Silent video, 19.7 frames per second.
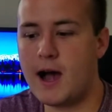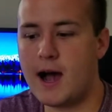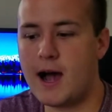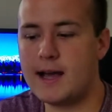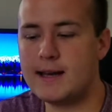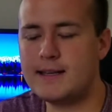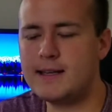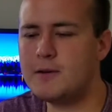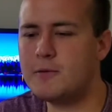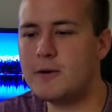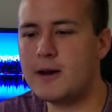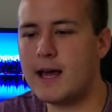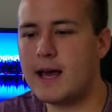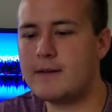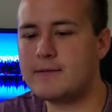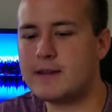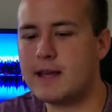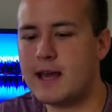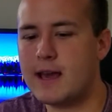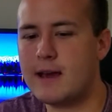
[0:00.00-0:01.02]
I didn't want
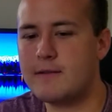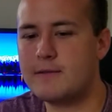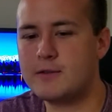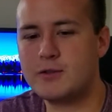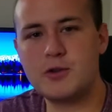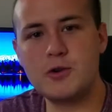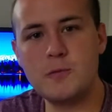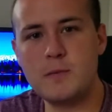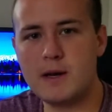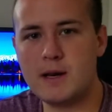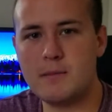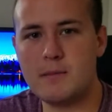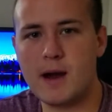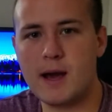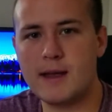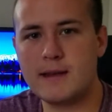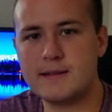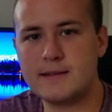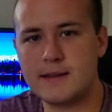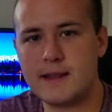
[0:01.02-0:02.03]
to have too many
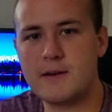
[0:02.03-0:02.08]
mics.